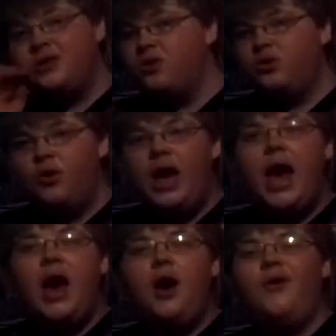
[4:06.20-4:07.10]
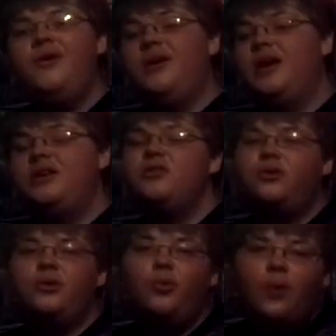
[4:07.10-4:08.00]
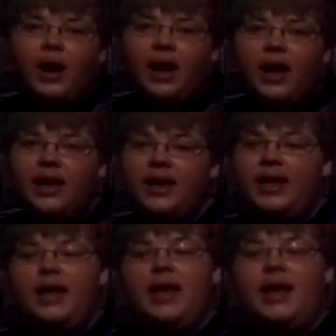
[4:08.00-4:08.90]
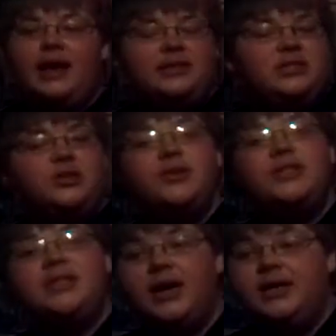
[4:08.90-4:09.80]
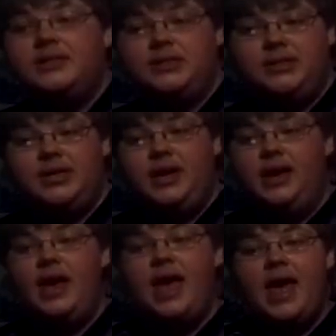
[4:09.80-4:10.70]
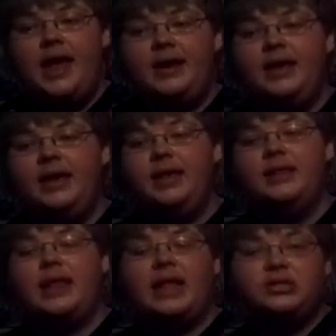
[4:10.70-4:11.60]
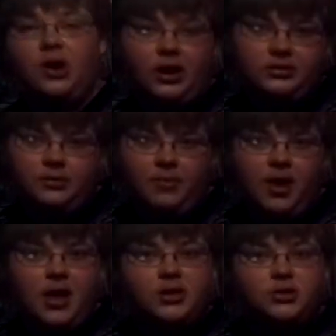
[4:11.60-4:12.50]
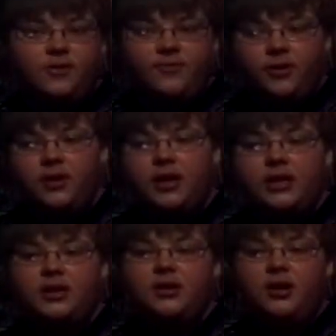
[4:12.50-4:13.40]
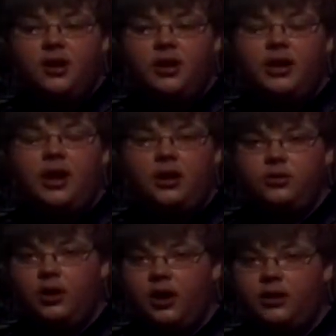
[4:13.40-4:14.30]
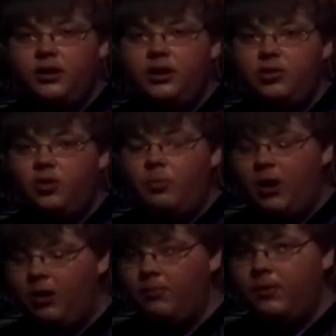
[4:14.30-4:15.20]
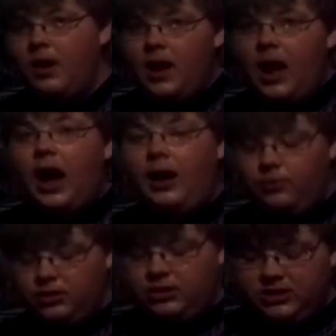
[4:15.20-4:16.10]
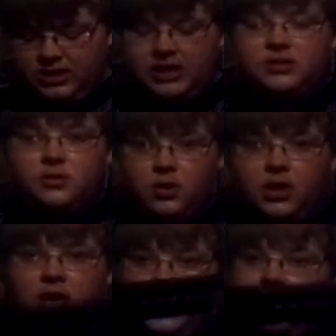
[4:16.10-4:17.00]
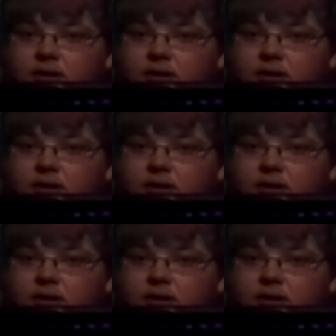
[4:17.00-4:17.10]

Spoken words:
I don't know how, I don't know why, I just know it does. And that's awesome. So if you're looking to turn an autococker into a pump, I would suggest looking